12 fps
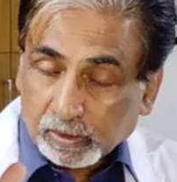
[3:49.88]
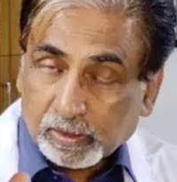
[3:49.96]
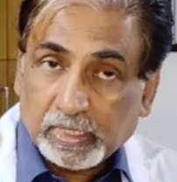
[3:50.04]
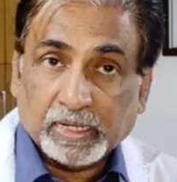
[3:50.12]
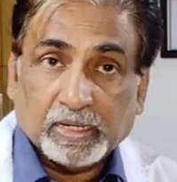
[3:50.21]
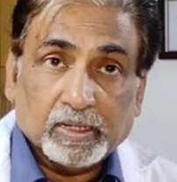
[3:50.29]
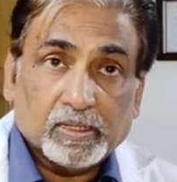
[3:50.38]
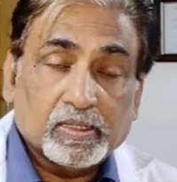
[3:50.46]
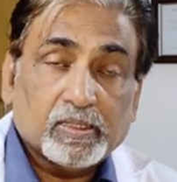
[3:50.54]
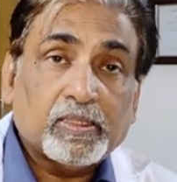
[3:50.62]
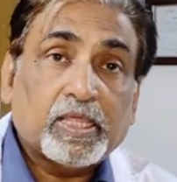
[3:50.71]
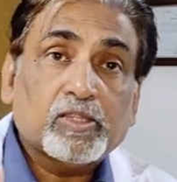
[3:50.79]
Then
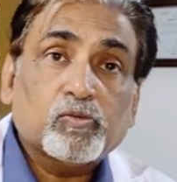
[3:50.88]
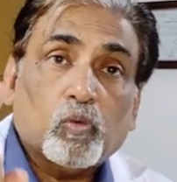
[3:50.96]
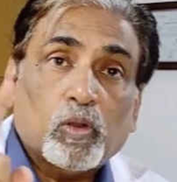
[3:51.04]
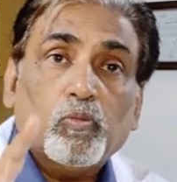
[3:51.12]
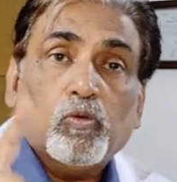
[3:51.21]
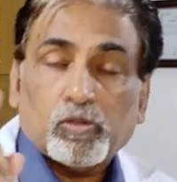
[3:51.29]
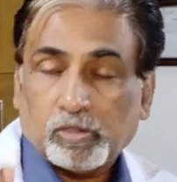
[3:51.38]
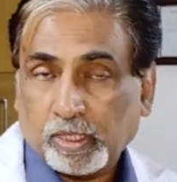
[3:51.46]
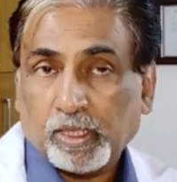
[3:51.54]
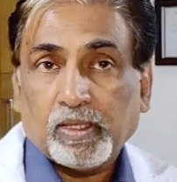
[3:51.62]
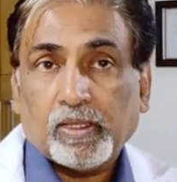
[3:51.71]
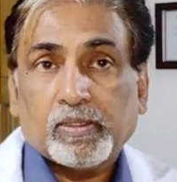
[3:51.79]
there is one more
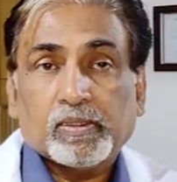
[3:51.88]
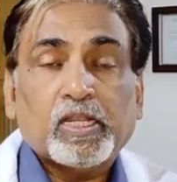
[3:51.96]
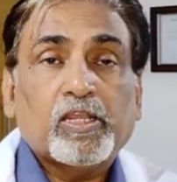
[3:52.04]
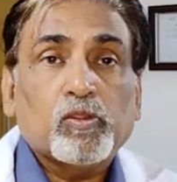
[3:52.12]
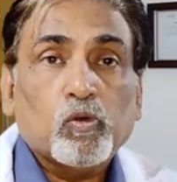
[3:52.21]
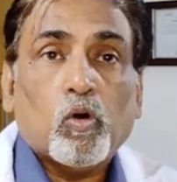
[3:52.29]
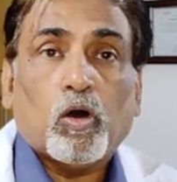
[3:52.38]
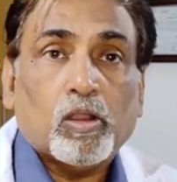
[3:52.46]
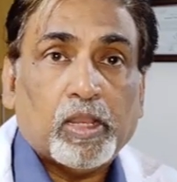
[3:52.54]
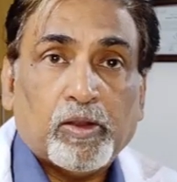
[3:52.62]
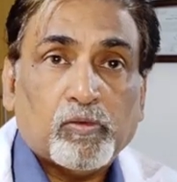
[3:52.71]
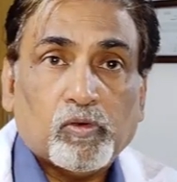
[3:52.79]
thing that you all
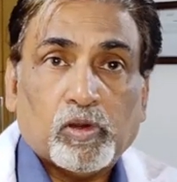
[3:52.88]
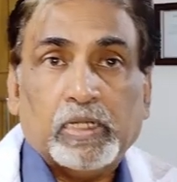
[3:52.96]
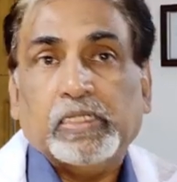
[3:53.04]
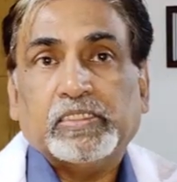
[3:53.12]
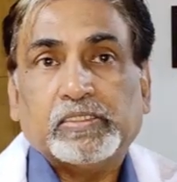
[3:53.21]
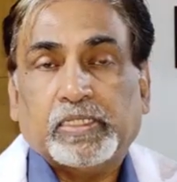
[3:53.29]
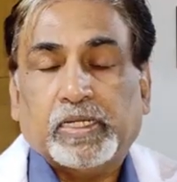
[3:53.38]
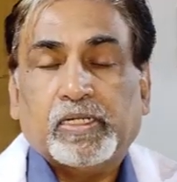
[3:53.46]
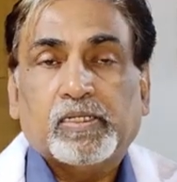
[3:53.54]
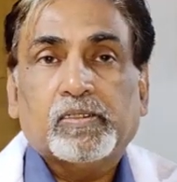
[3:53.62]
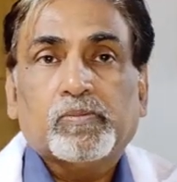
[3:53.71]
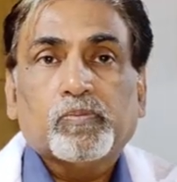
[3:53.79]
have to understand.
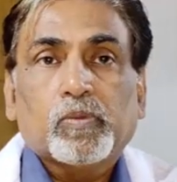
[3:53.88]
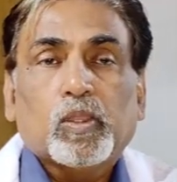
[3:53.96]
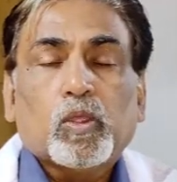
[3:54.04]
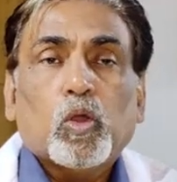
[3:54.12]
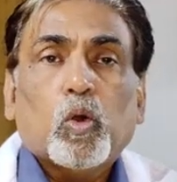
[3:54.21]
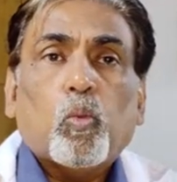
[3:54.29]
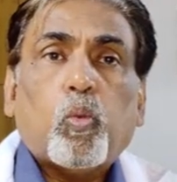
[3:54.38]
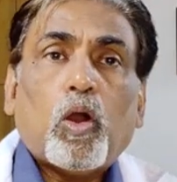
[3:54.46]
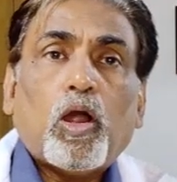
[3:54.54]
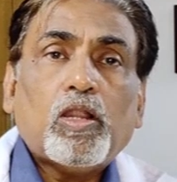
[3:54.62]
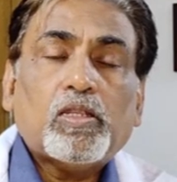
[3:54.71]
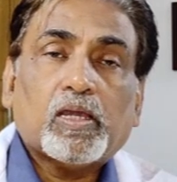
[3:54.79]

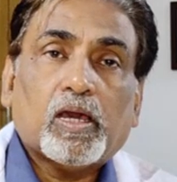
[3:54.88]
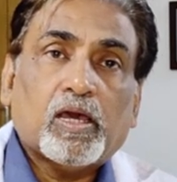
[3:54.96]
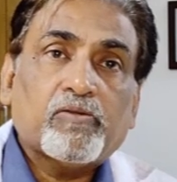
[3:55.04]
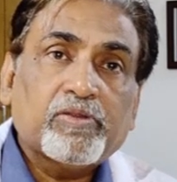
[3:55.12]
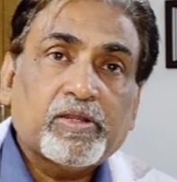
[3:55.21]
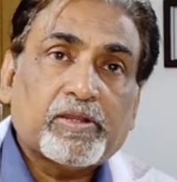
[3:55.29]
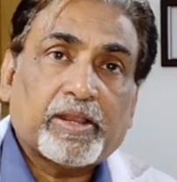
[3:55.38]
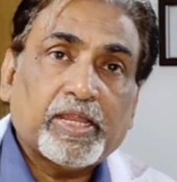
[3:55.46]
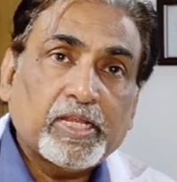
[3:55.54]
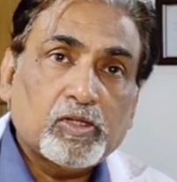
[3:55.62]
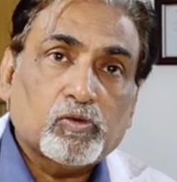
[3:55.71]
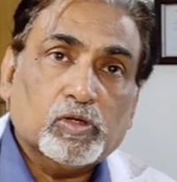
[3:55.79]
What are we
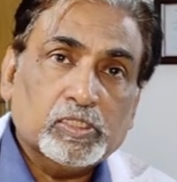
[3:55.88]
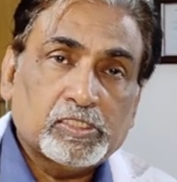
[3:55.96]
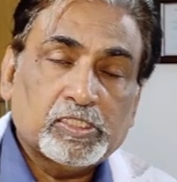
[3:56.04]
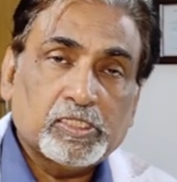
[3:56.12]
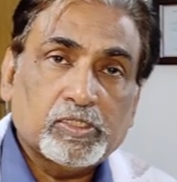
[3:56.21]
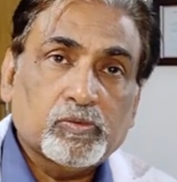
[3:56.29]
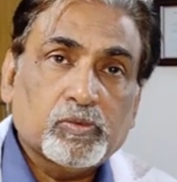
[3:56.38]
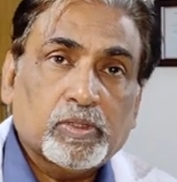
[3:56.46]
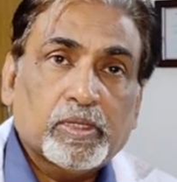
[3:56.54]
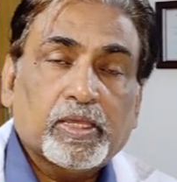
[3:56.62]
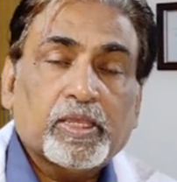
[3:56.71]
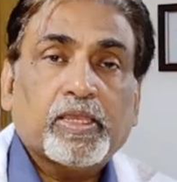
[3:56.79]
trying to achieve
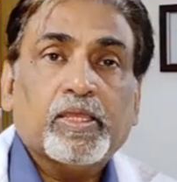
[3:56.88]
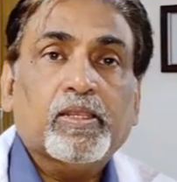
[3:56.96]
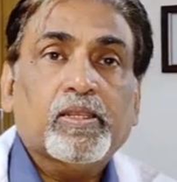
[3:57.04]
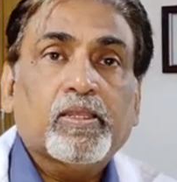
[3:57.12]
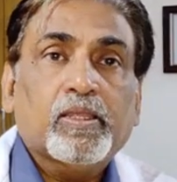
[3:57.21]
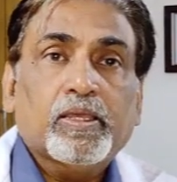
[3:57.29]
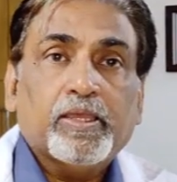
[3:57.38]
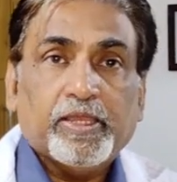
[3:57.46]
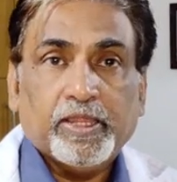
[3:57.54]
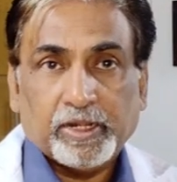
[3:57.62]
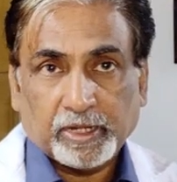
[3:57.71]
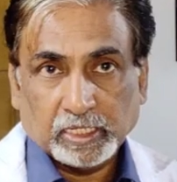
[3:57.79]
in
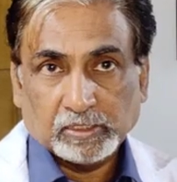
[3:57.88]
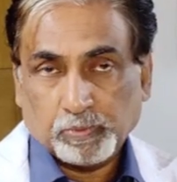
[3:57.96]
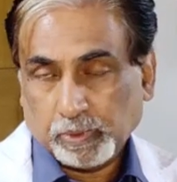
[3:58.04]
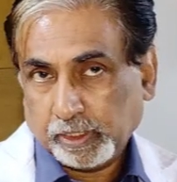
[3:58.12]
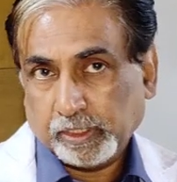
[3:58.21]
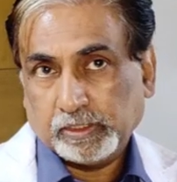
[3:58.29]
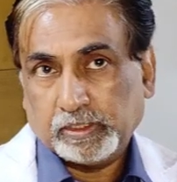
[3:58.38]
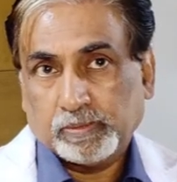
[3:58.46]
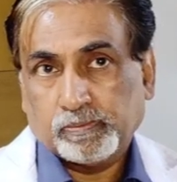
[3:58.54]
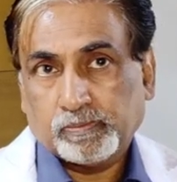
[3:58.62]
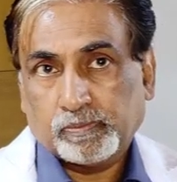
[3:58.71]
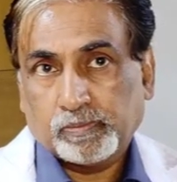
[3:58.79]
hair transplantation?
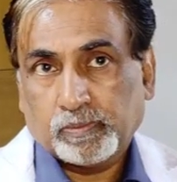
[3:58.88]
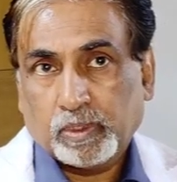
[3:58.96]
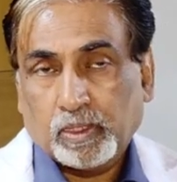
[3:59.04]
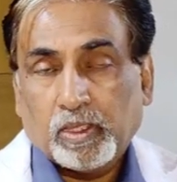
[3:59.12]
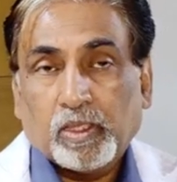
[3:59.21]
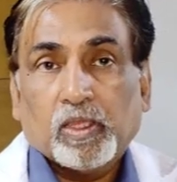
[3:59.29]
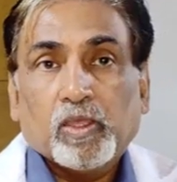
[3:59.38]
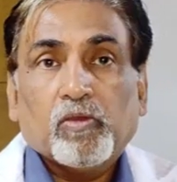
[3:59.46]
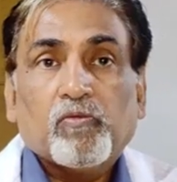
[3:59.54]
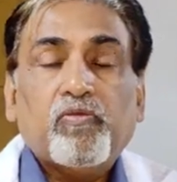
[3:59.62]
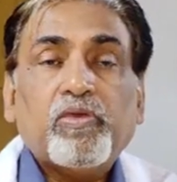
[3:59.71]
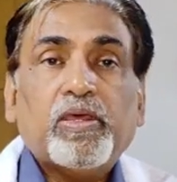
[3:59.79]

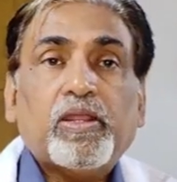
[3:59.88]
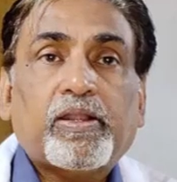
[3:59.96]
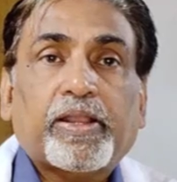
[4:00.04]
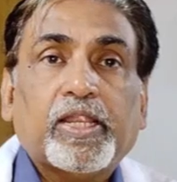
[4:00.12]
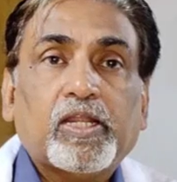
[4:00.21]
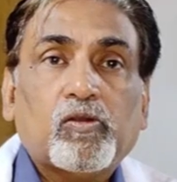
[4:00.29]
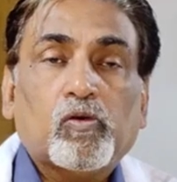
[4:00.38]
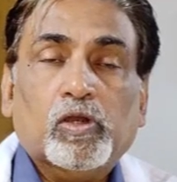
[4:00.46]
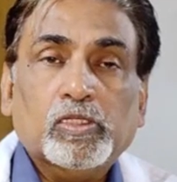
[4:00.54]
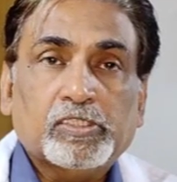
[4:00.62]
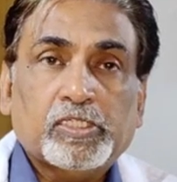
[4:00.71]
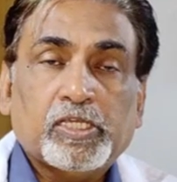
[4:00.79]
We trying to
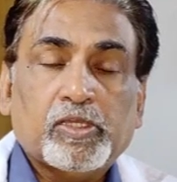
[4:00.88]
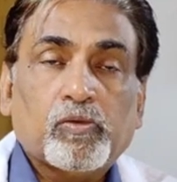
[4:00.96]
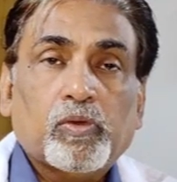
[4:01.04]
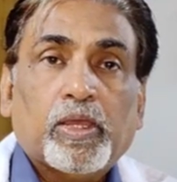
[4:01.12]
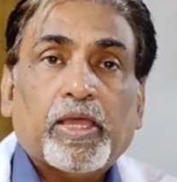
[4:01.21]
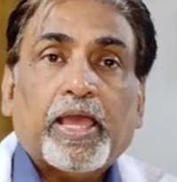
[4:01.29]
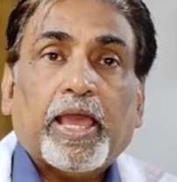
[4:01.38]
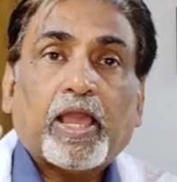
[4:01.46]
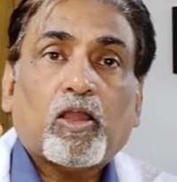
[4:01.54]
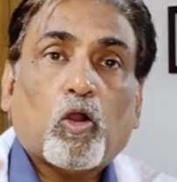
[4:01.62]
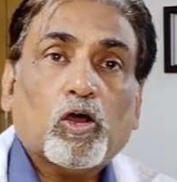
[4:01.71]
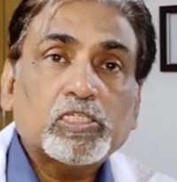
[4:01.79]
achieve a
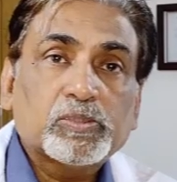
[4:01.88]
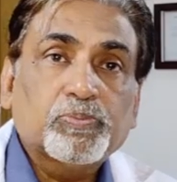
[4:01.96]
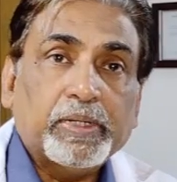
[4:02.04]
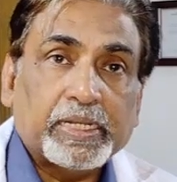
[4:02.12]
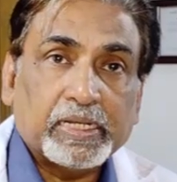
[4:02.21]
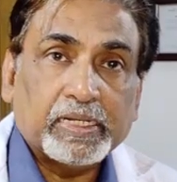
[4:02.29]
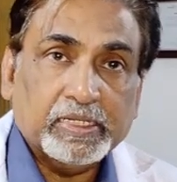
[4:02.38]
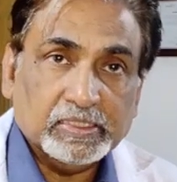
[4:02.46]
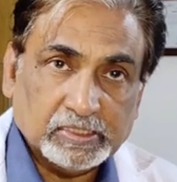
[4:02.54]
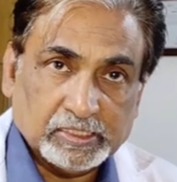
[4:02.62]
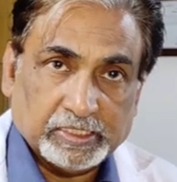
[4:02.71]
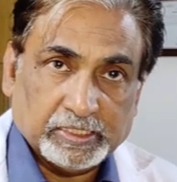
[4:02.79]
cosmetic
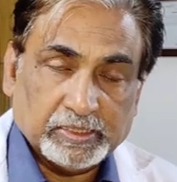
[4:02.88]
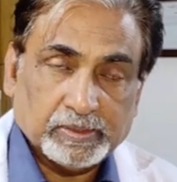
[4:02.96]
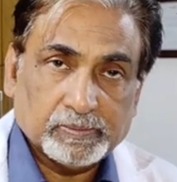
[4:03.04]
density.